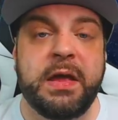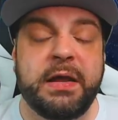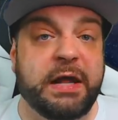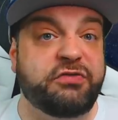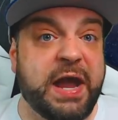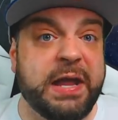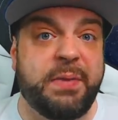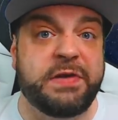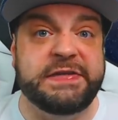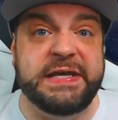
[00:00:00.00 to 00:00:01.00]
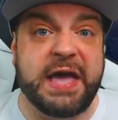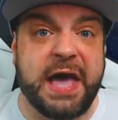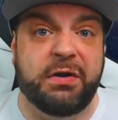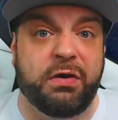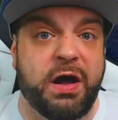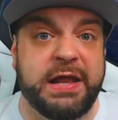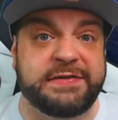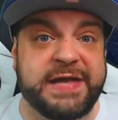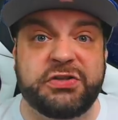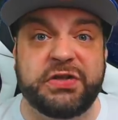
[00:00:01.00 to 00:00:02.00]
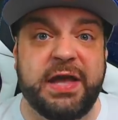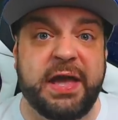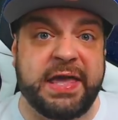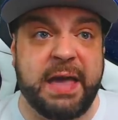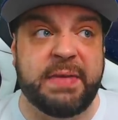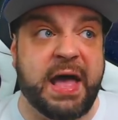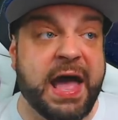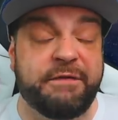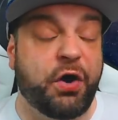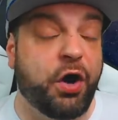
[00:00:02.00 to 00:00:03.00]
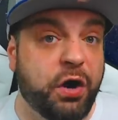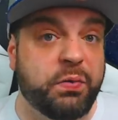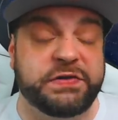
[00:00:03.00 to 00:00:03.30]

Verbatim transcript: Now, Dragon Ball Z Kakarot is actually a game that I have heard was